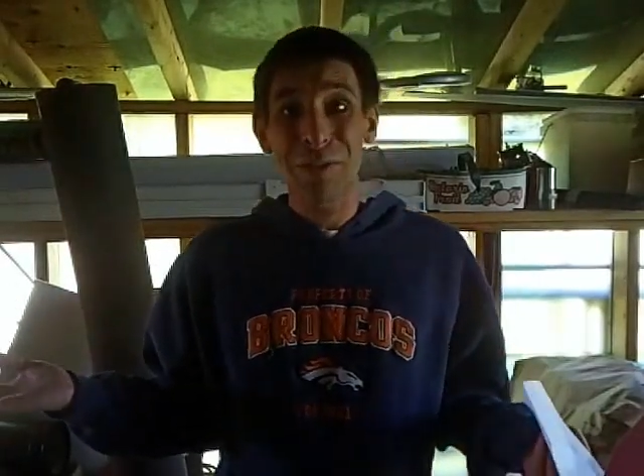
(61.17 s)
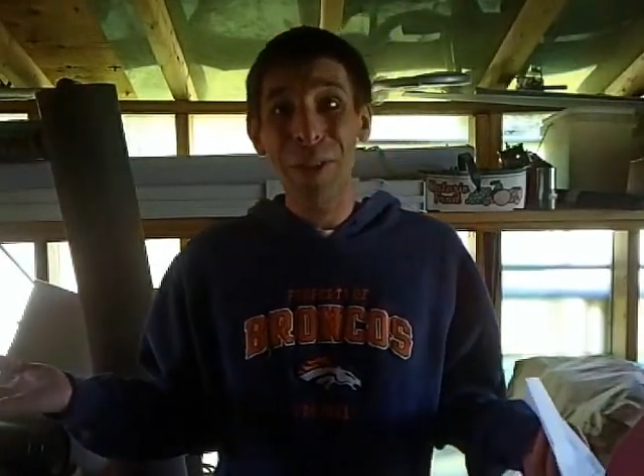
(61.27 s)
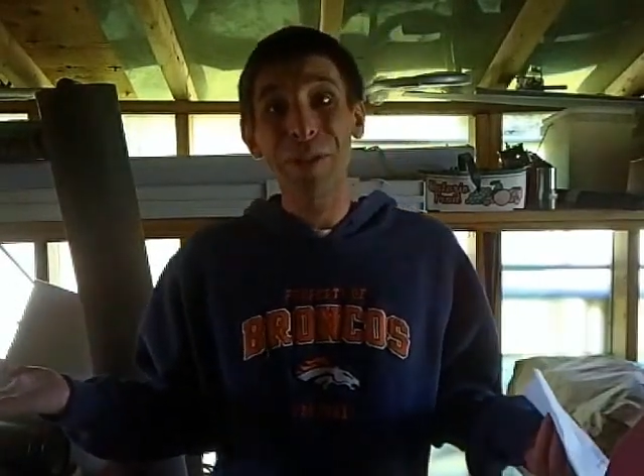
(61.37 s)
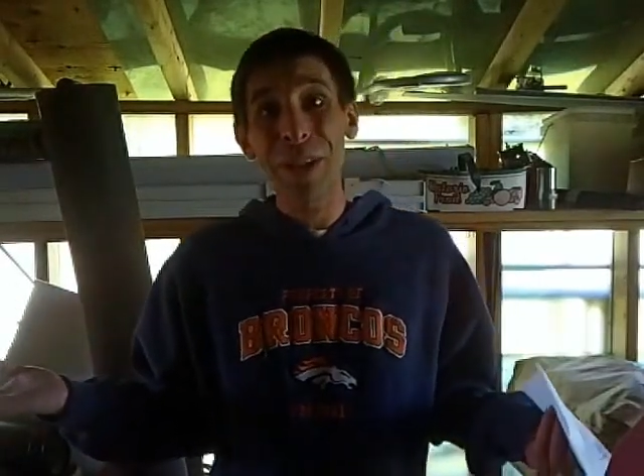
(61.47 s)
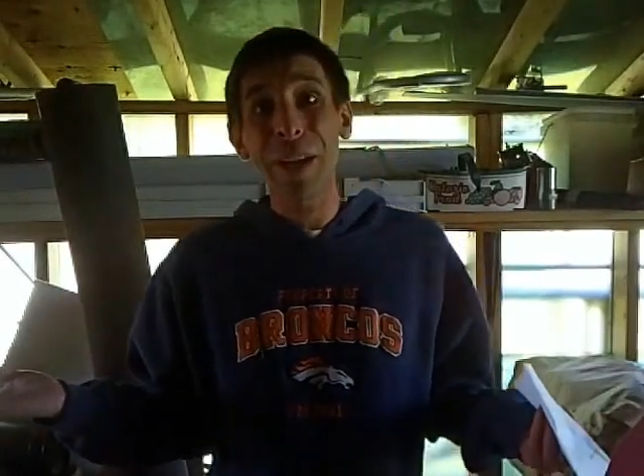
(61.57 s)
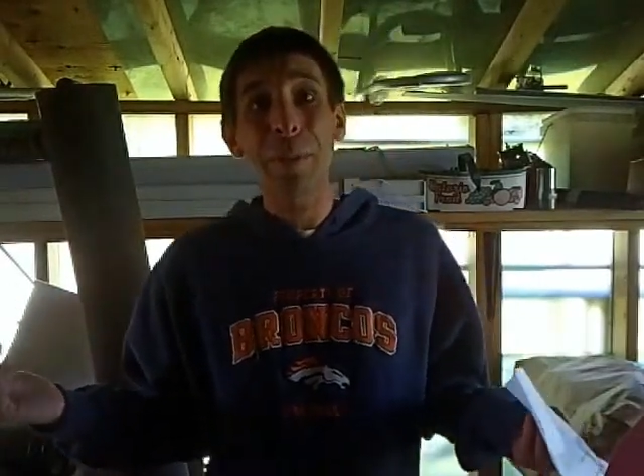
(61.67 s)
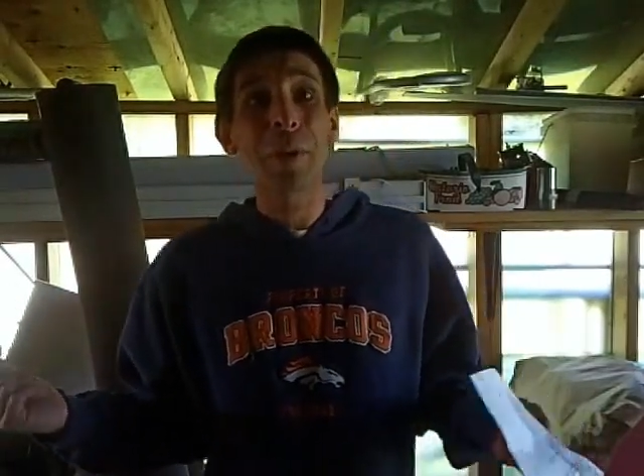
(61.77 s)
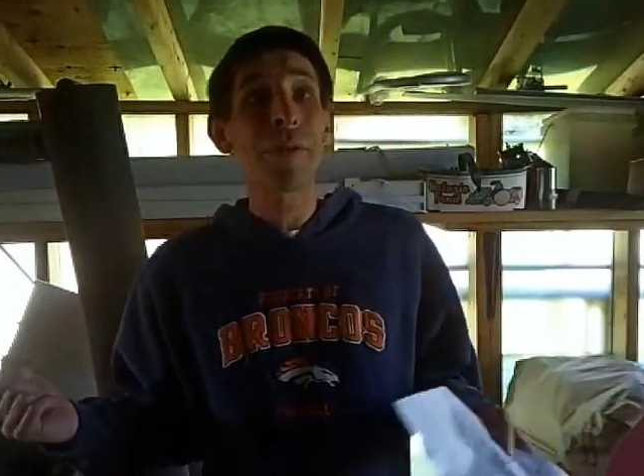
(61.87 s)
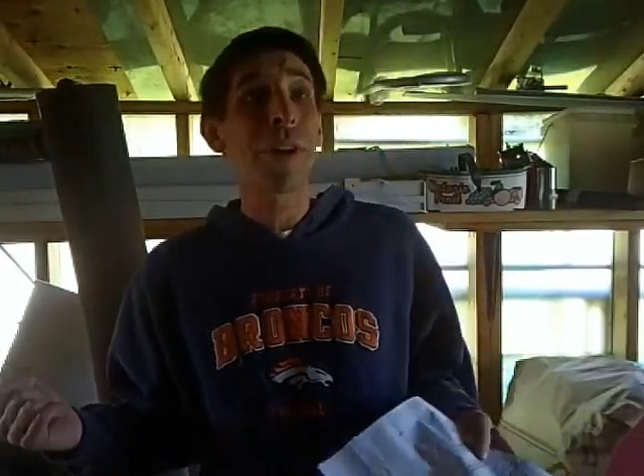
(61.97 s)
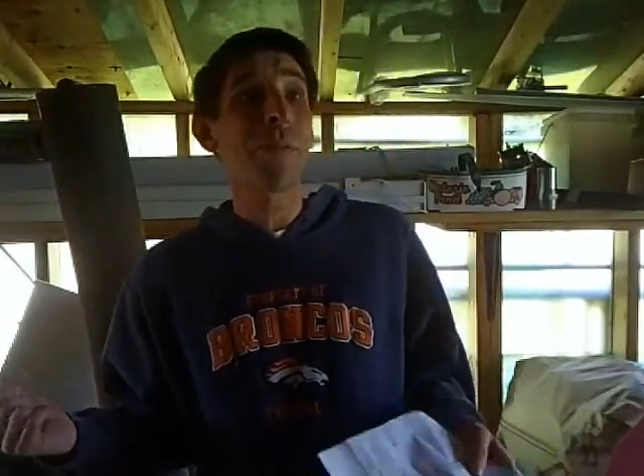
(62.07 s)

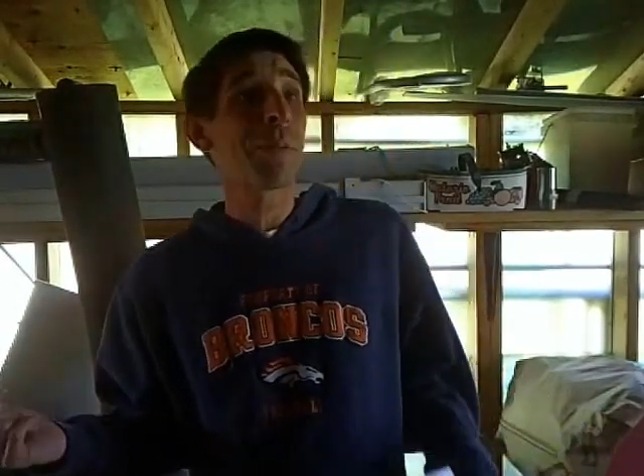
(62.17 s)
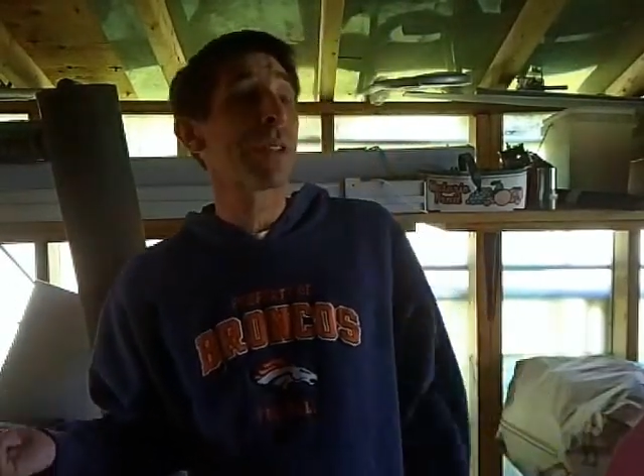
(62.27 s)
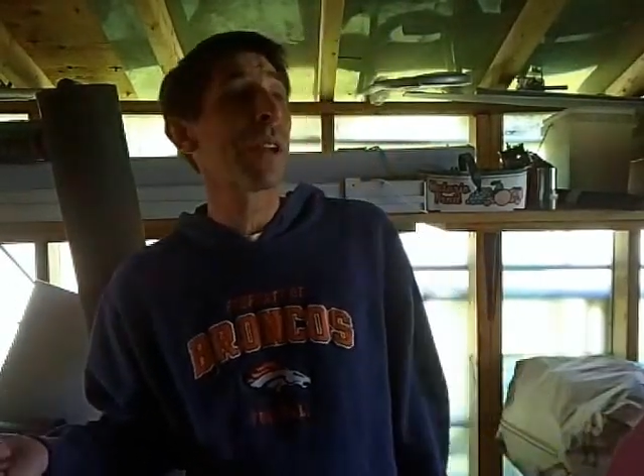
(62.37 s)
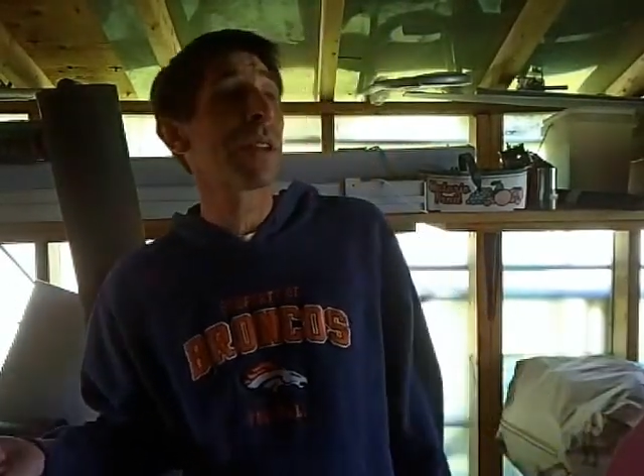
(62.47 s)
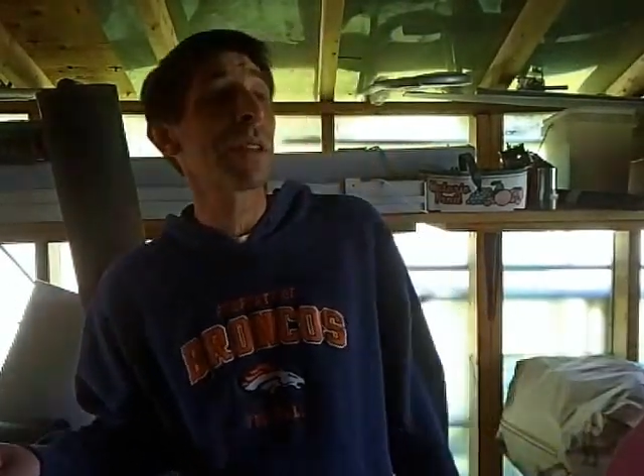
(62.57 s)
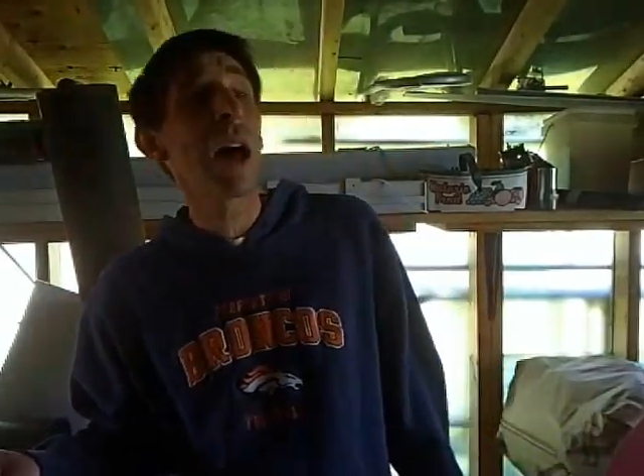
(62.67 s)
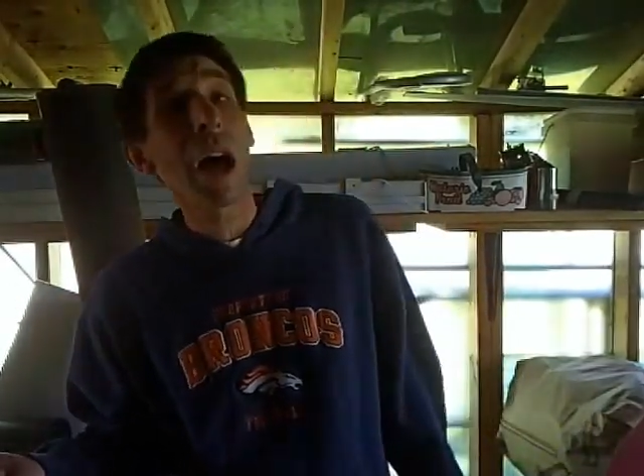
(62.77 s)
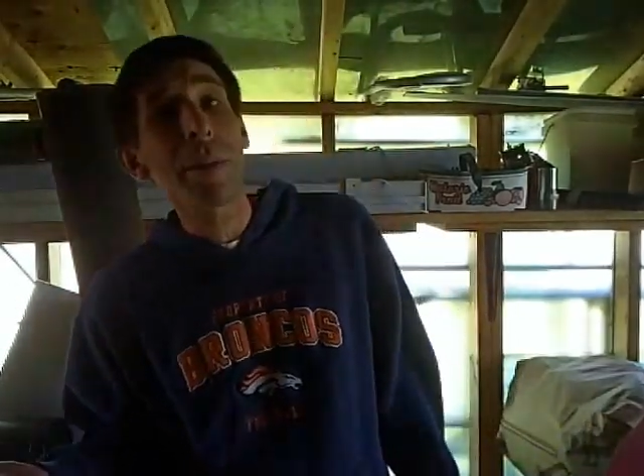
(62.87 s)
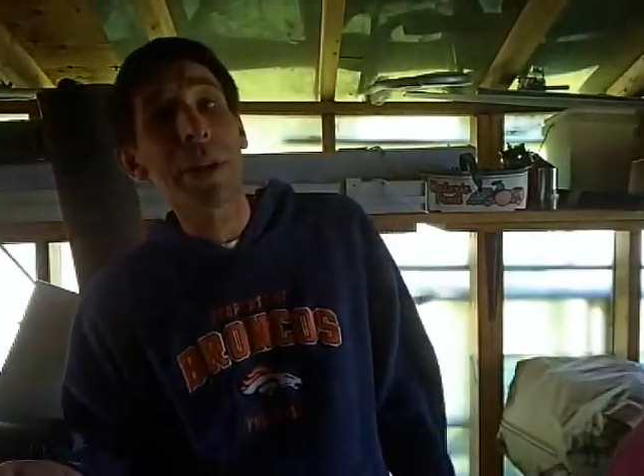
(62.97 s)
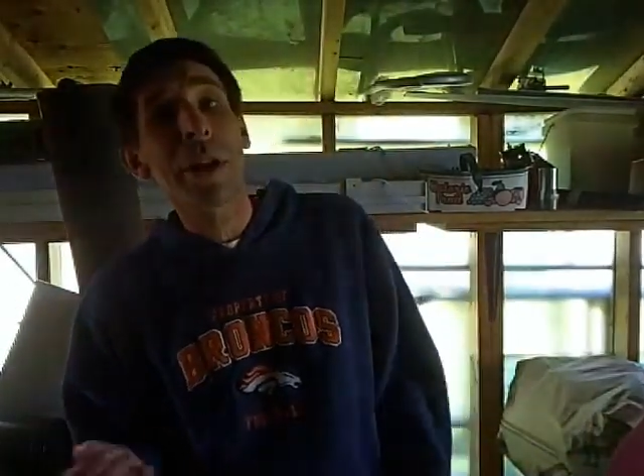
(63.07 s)
58.5% of the
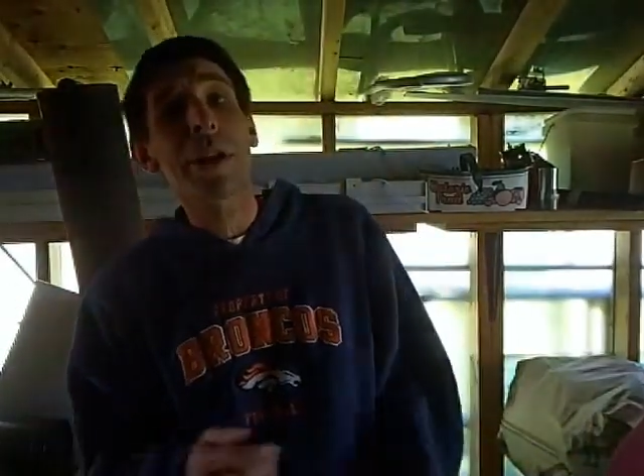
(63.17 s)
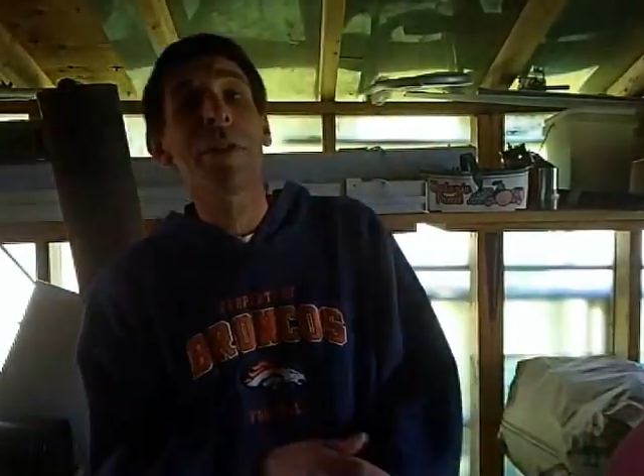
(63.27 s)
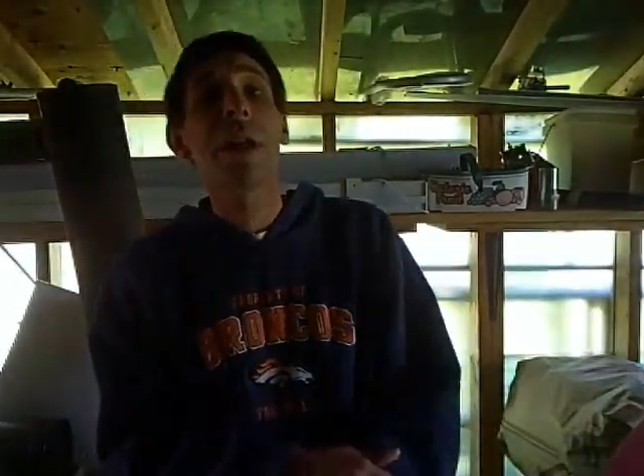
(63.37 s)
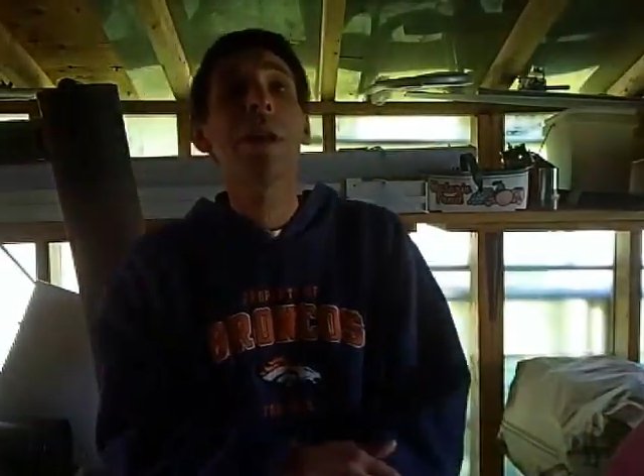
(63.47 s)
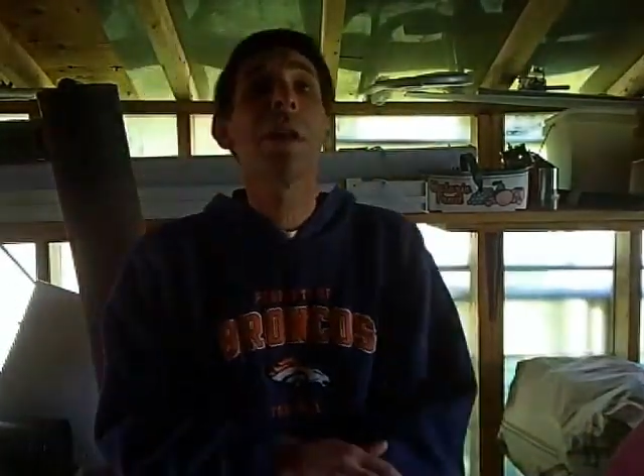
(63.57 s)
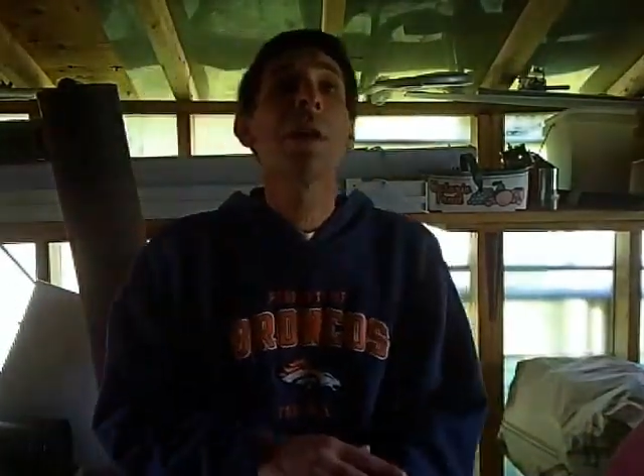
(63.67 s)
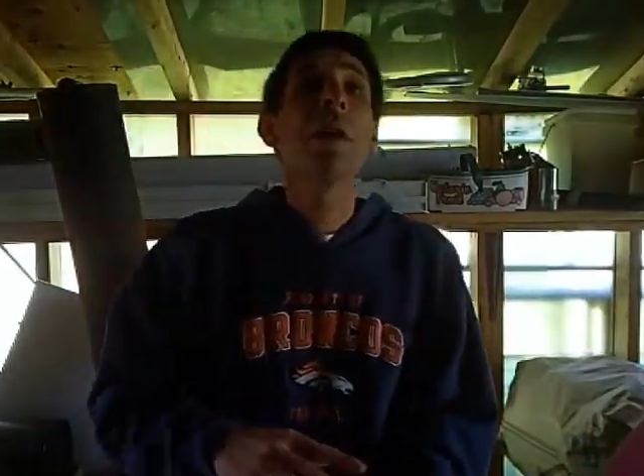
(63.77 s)
time in the NFL,